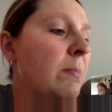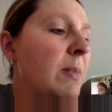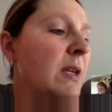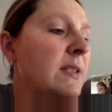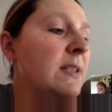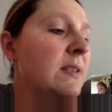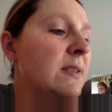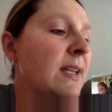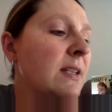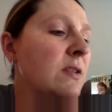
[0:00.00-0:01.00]
Because
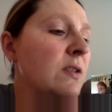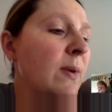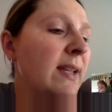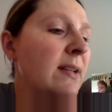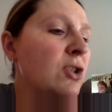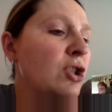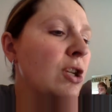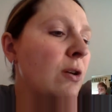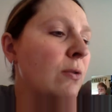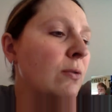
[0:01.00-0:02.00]
that's the way it
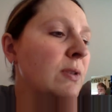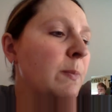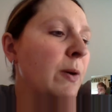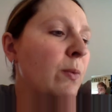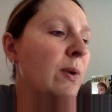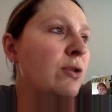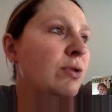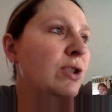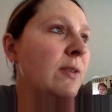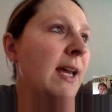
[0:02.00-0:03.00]
shows, but when you
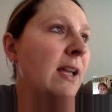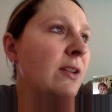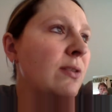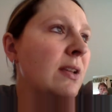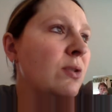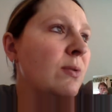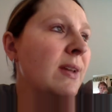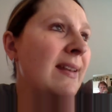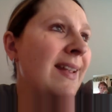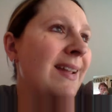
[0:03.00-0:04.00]
do that, then you get a
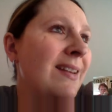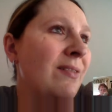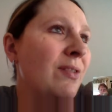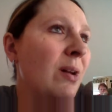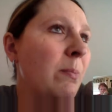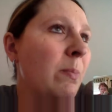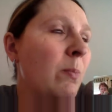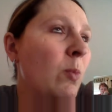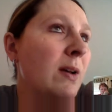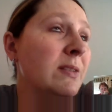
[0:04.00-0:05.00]
negative number.
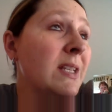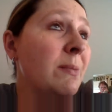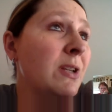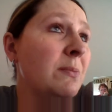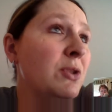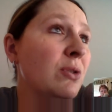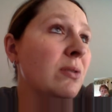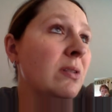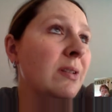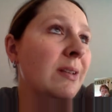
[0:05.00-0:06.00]
Well, sometimes
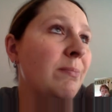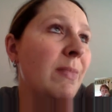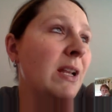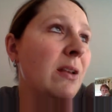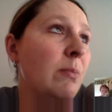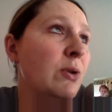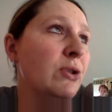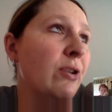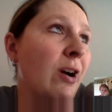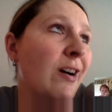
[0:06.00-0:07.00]
my numbers
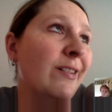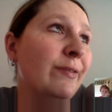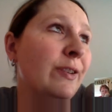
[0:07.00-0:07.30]
are off.